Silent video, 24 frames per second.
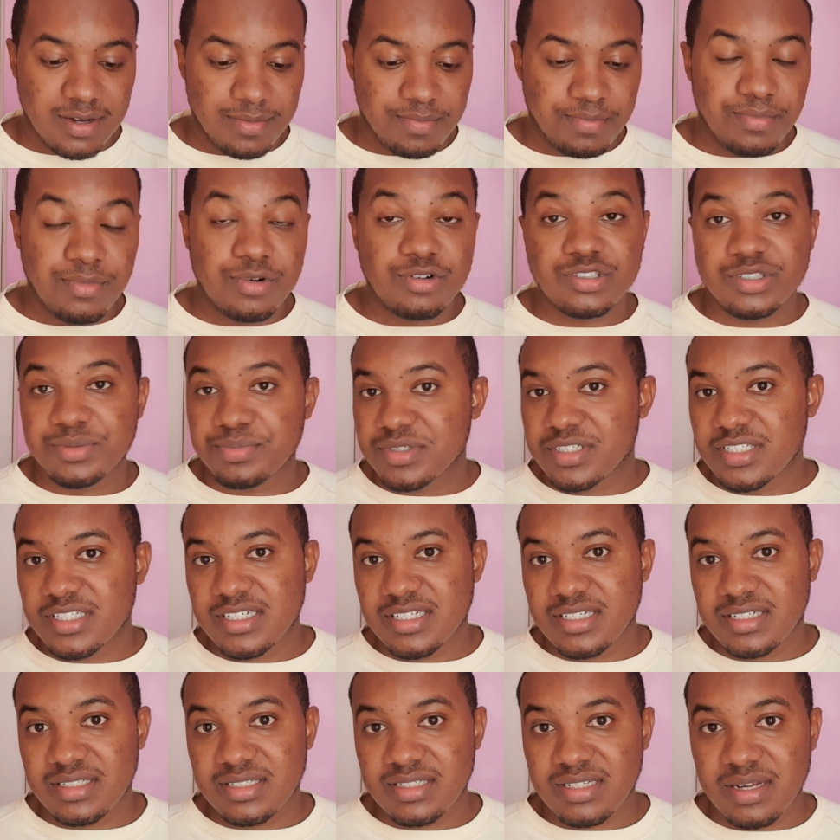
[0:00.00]
most
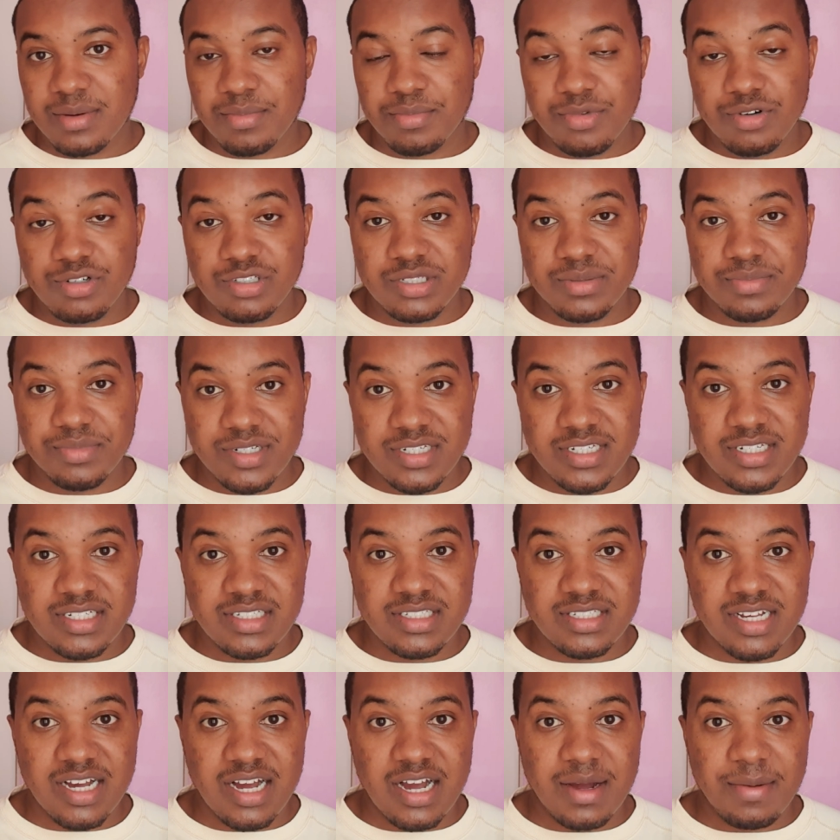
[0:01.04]

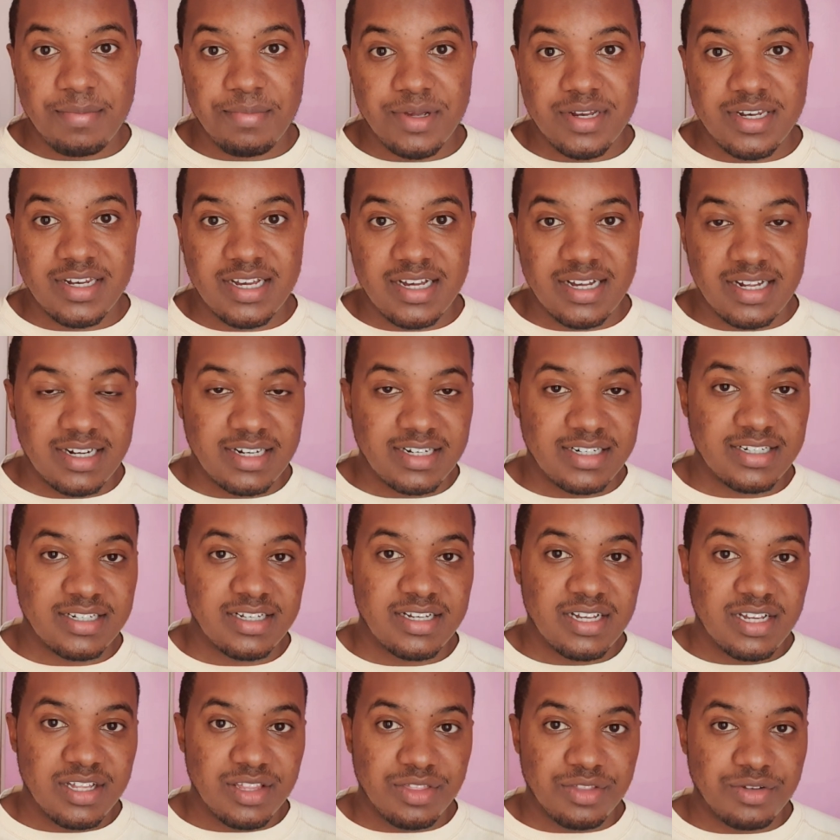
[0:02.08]
meetings are being held
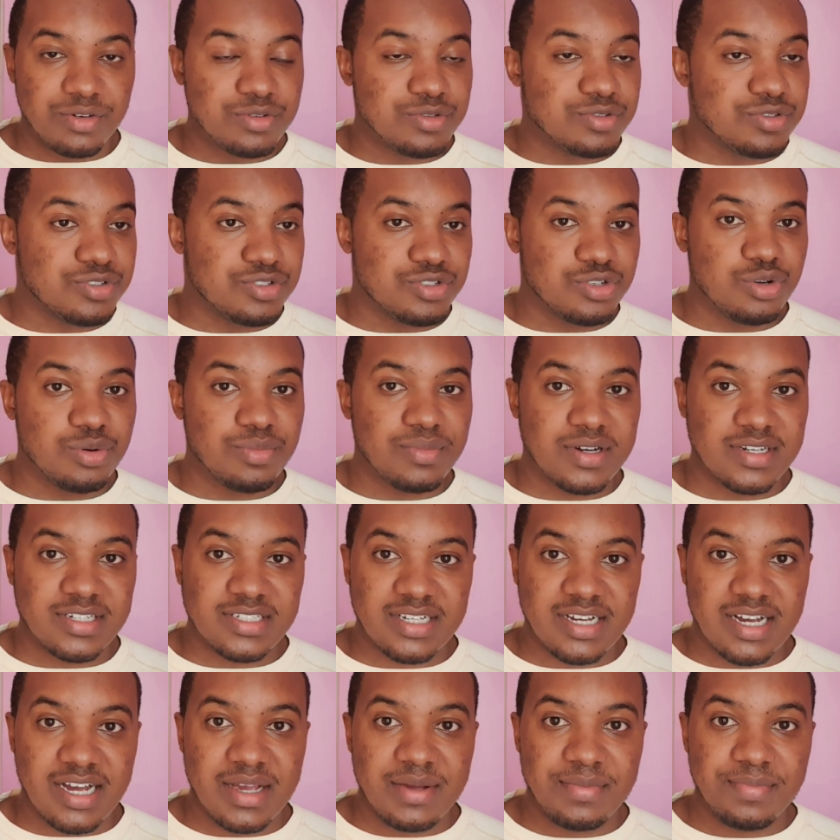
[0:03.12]
through Zoom and
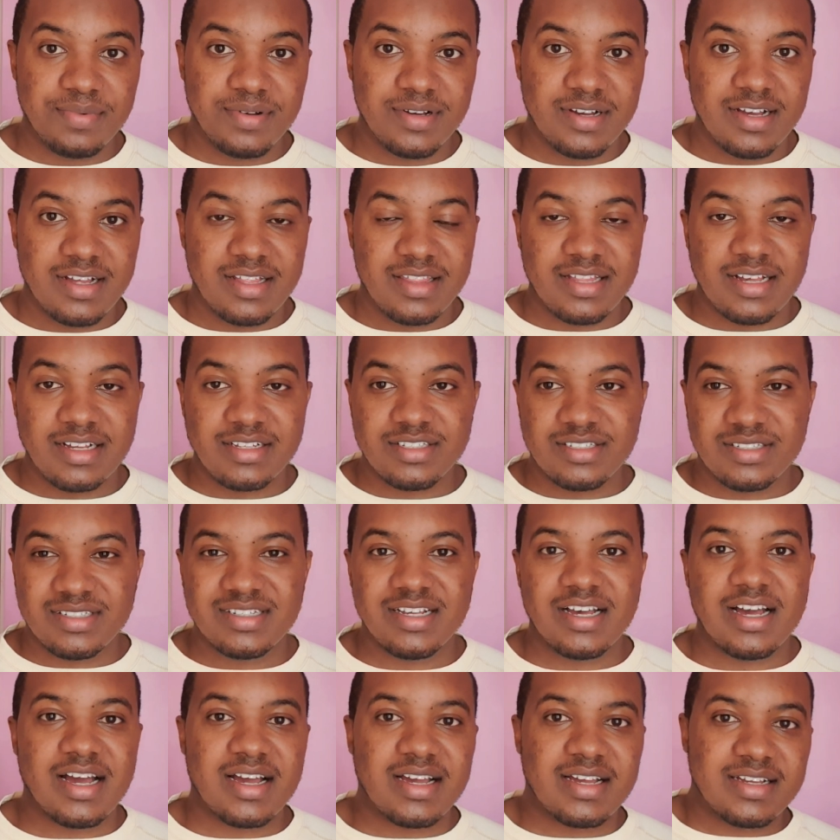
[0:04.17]
Skype. That's
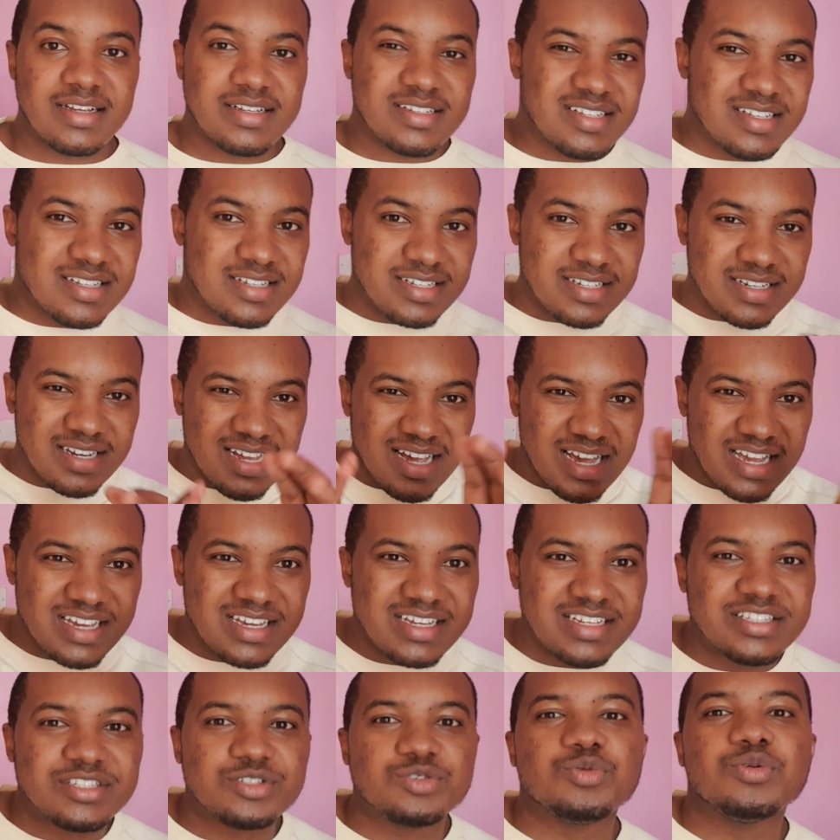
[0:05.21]
in
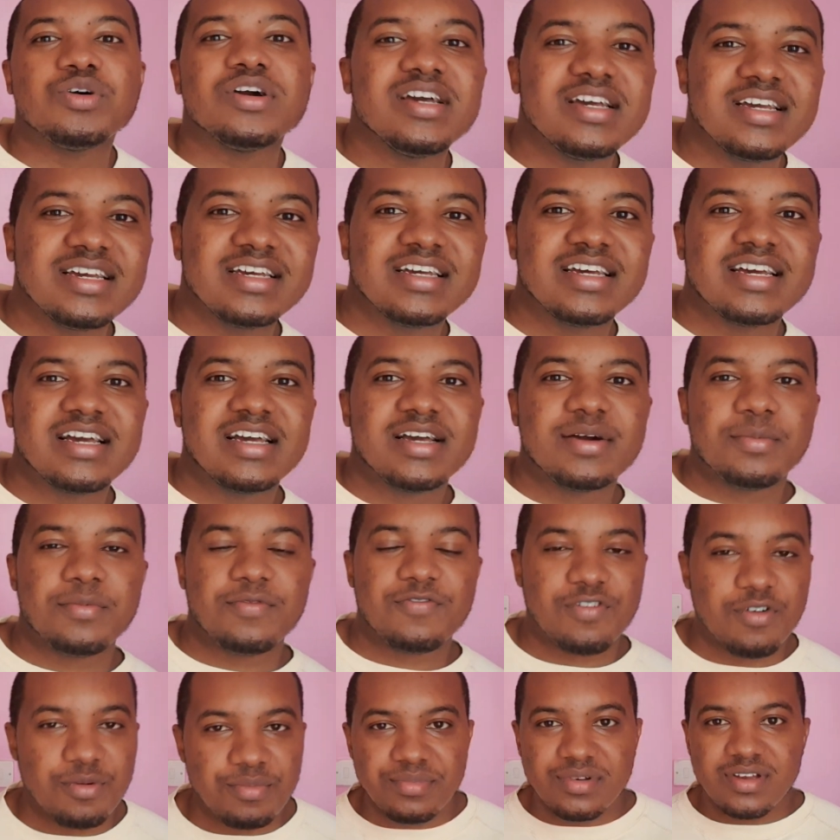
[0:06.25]
its way.
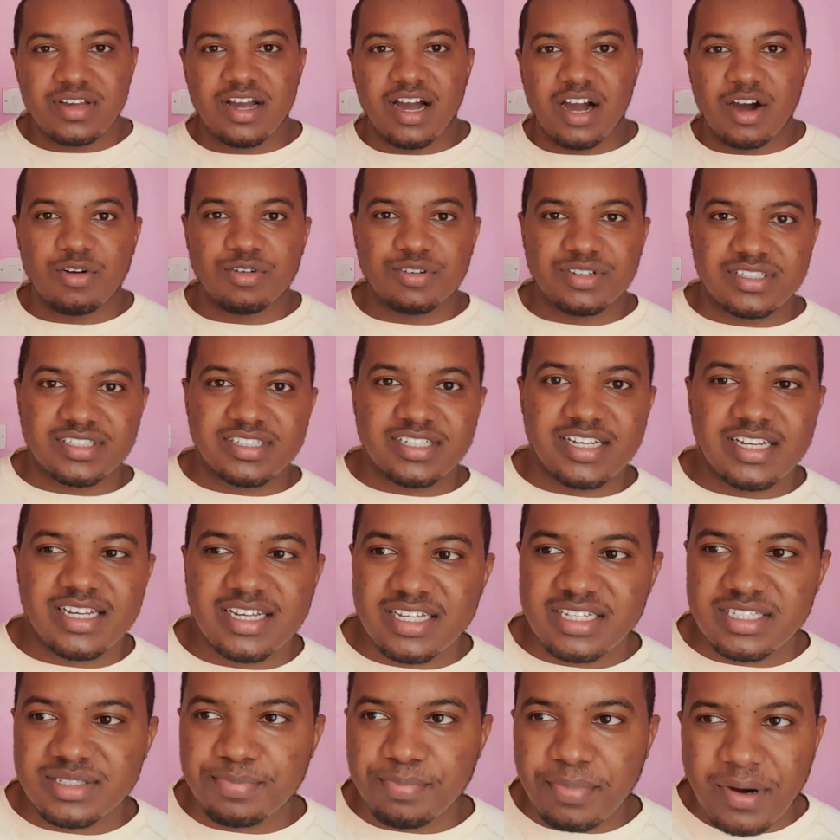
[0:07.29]
For me, I would say
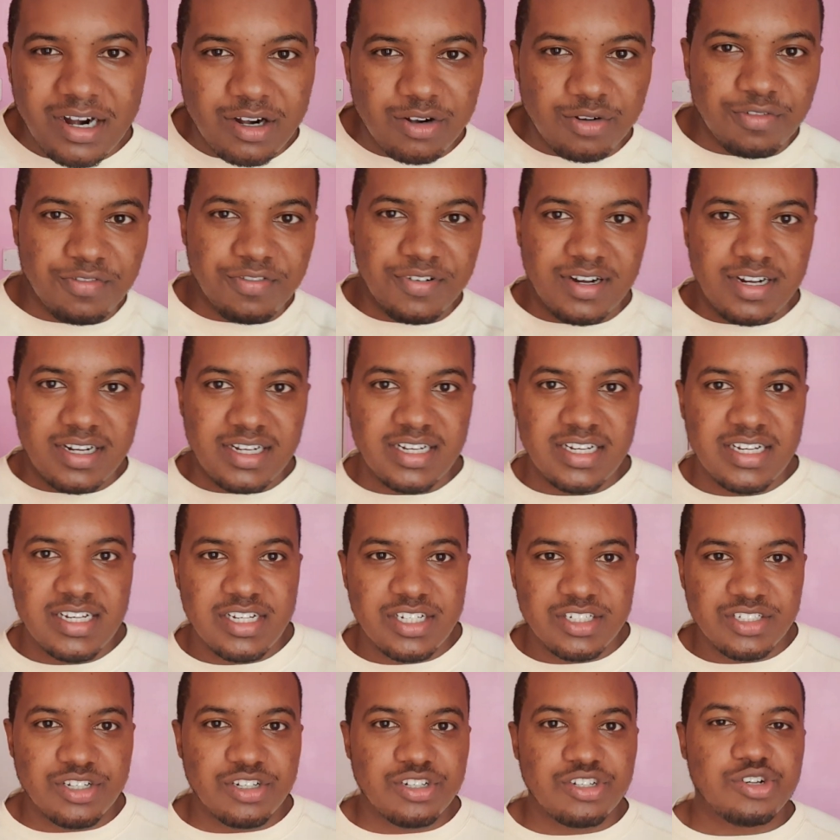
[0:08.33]
it's part of a
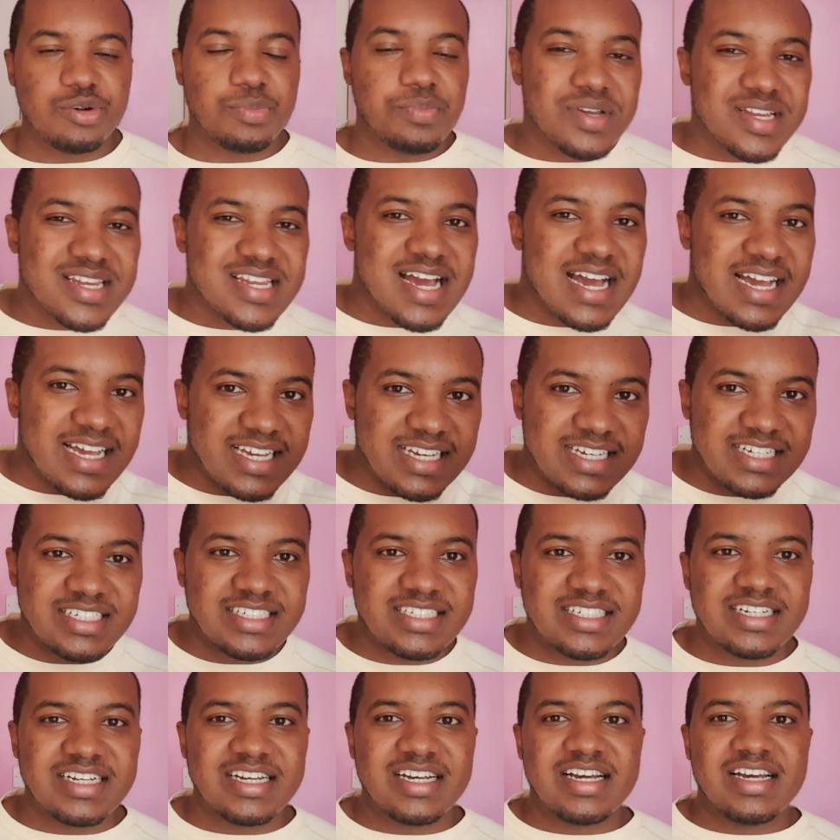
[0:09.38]
social
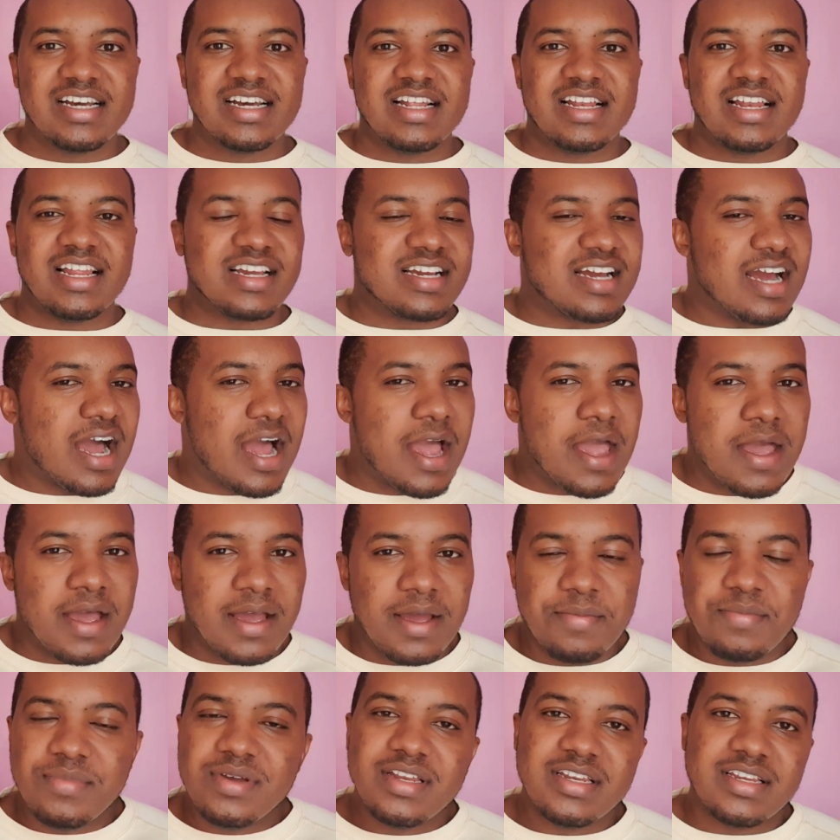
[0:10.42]
media-ish. Like, I
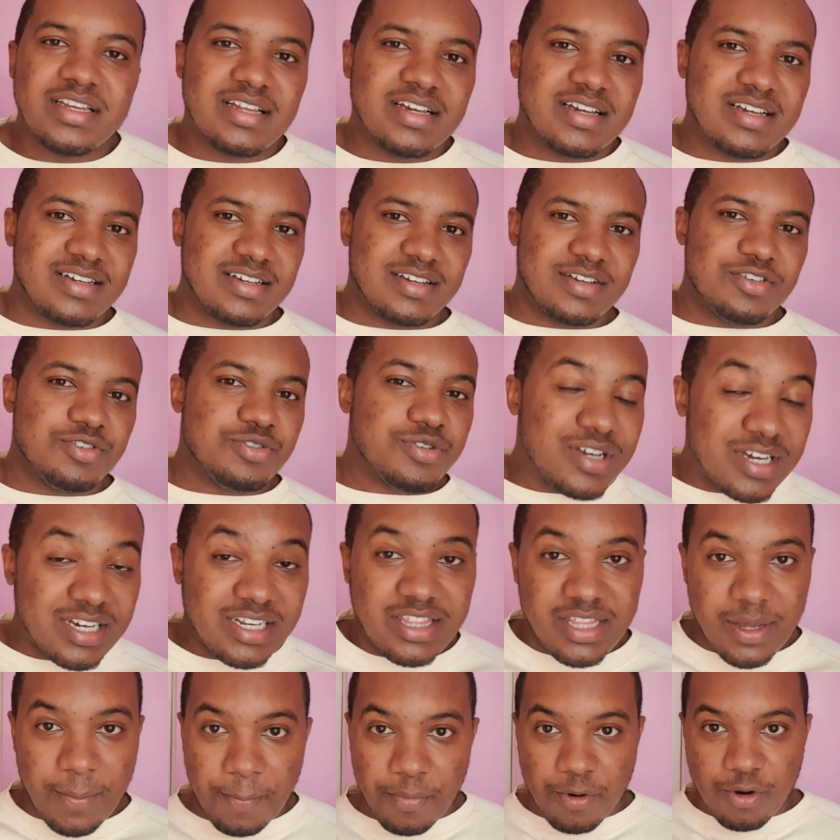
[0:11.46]
mean, you get
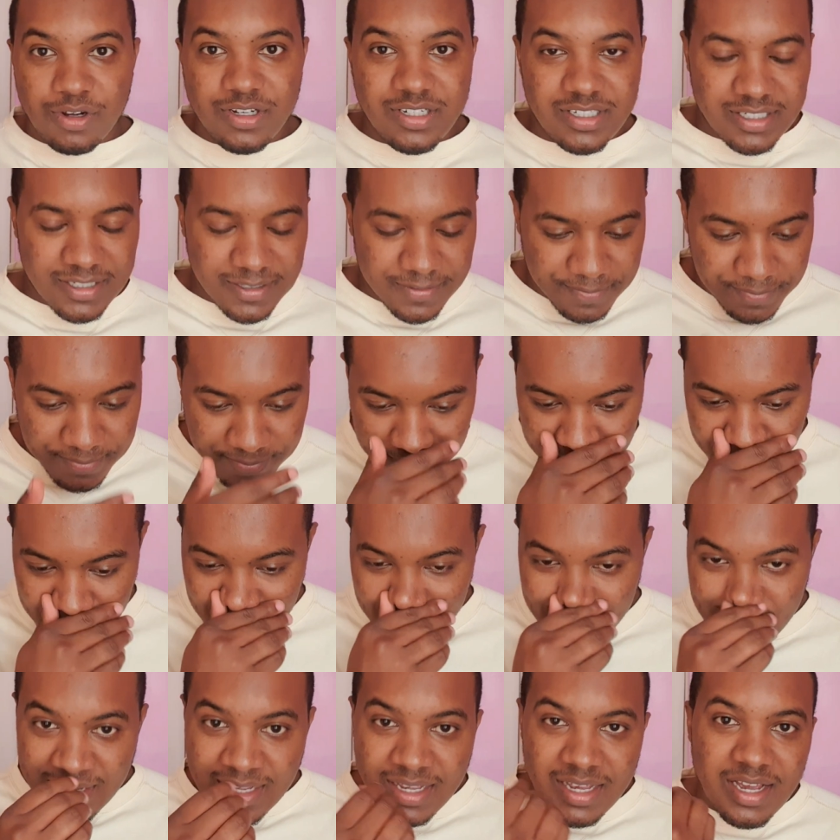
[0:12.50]
the point.
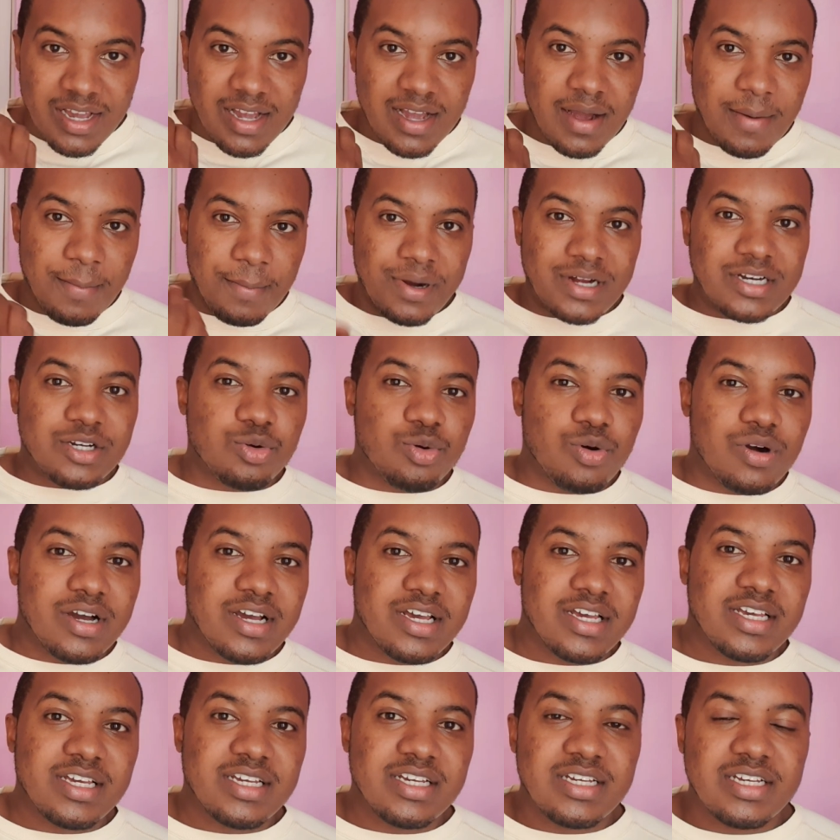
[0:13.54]
But
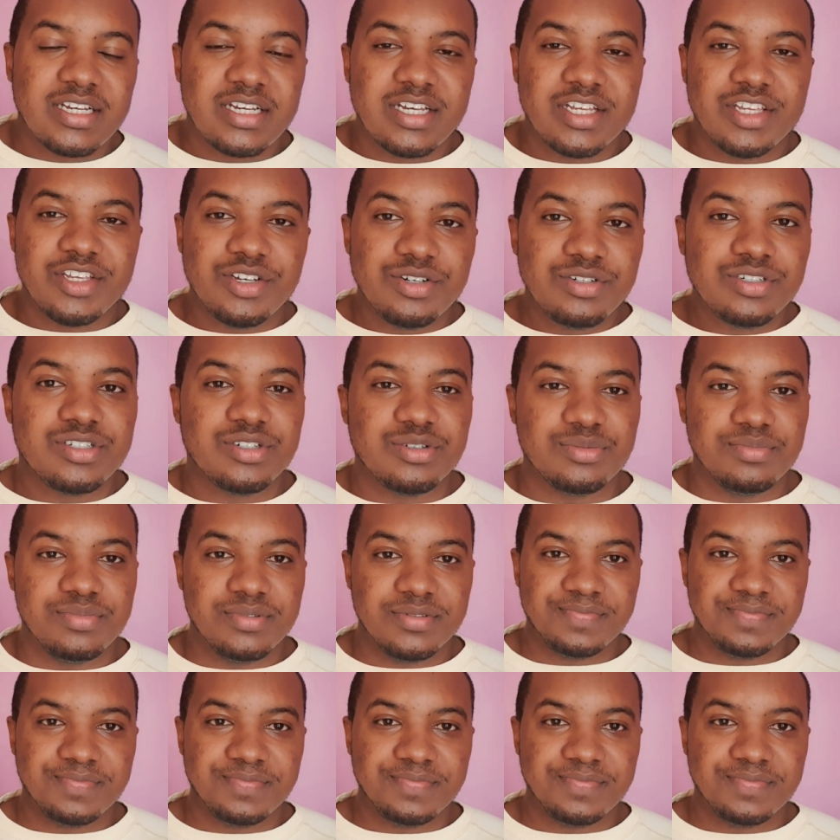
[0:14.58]
why YouTube?